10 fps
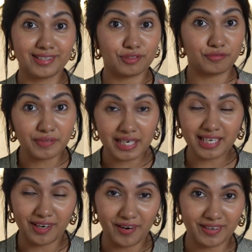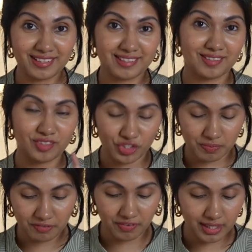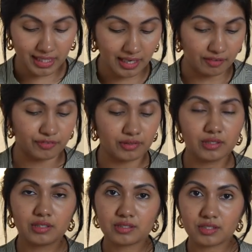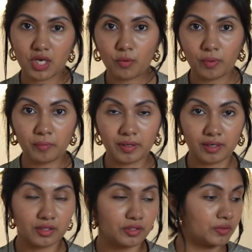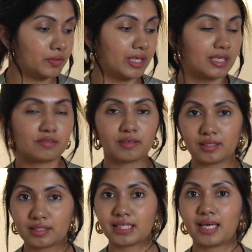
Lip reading: is really hot, so just be very careful. So now what we're going to do is we're going to